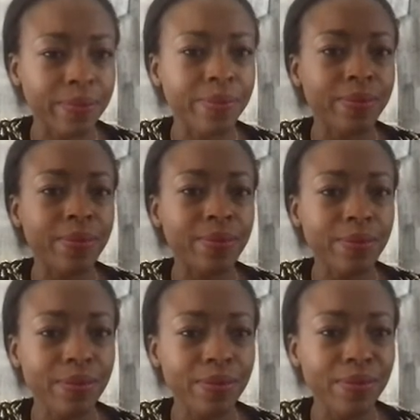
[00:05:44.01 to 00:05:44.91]

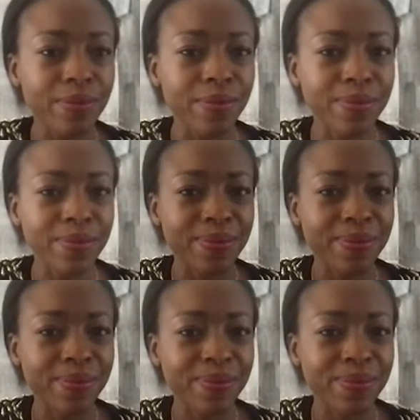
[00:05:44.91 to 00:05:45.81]

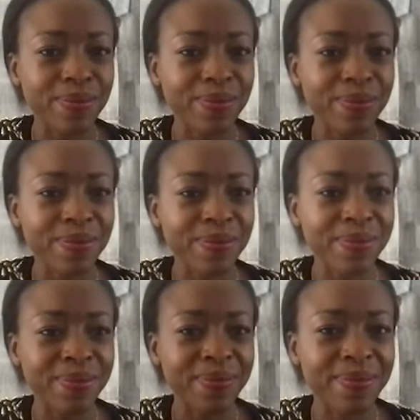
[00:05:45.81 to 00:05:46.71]

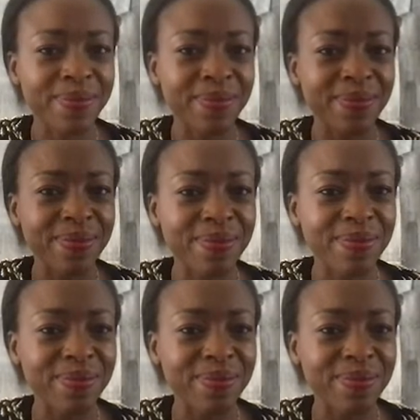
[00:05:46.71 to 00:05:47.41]
[no speech]